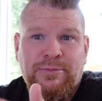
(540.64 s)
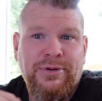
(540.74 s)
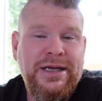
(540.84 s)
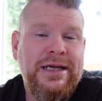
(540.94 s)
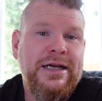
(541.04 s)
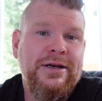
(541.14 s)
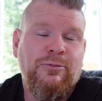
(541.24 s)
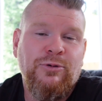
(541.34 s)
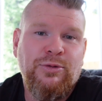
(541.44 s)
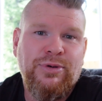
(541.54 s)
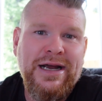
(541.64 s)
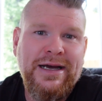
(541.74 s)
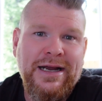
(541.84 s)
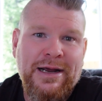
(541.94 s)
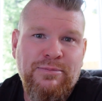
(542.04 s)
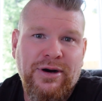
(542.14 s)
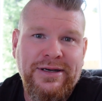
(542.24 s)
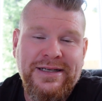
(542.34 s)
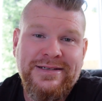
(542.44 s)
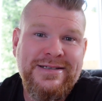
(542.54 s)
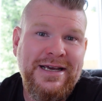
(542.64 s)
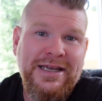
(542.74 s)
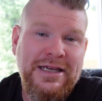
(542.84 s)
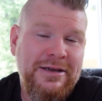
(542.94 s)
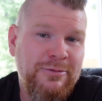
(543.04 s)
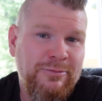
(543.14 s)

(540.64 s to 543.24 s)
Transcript: bringing in Will Brown and Brody Kostecki